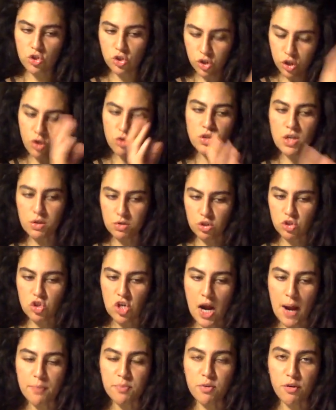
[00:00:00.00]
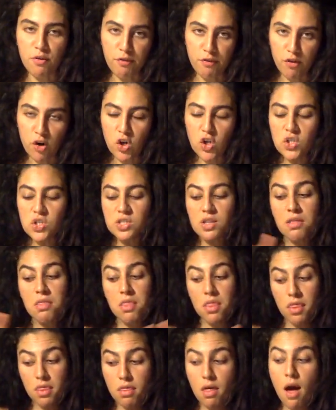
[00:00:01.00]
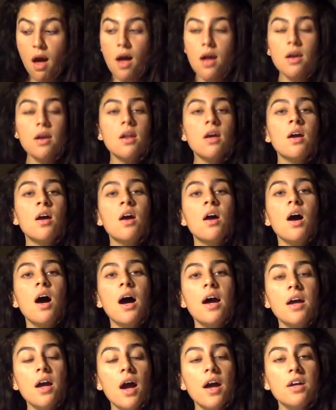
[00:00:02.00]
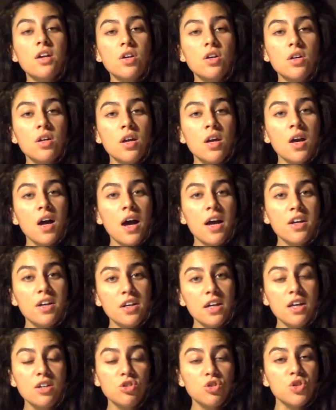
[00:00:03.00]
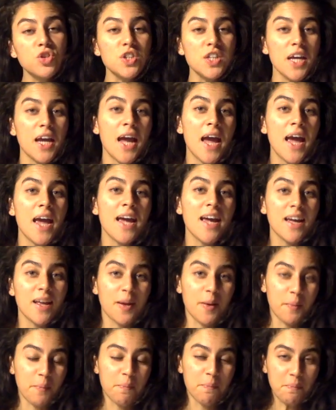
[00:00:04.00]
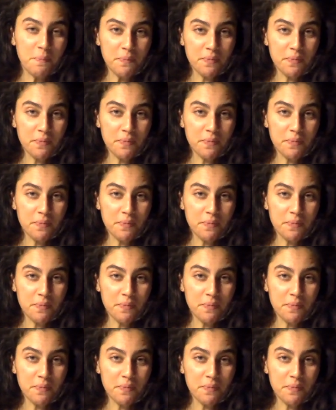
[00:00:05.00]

close out this chapter first, and then I could entertain